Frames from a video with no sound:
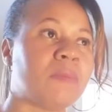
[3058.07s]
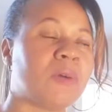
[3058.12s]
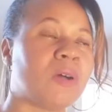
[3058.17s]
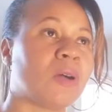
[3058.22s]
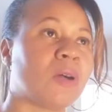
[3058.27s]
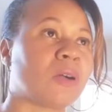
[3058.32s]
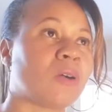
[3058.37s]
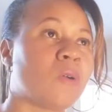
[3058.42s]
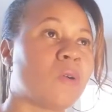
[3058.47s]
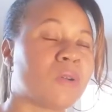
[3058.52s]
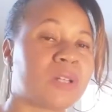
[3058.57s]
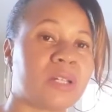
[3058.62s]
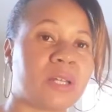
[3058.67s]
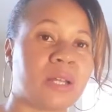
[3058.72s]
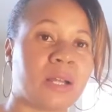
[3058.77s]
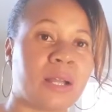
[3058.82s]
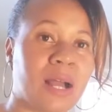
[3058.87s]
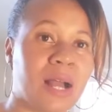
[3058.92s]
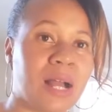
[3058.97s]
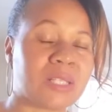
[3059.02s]
according
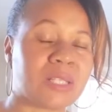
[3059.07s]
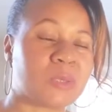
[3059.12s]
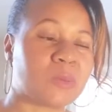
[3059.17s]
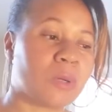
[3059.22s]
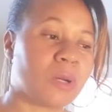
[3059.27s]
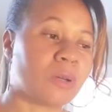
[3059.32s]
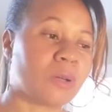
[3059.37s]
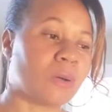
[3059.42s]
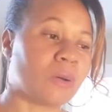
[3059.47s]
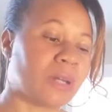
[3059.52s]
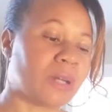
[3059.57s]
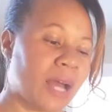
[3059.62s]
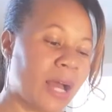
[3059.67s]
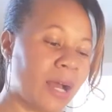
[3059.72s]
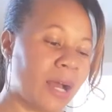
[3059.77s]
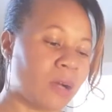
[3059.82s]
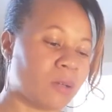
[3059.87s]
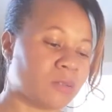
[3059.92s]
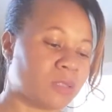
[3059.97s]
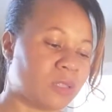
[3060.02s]
to God's word, on how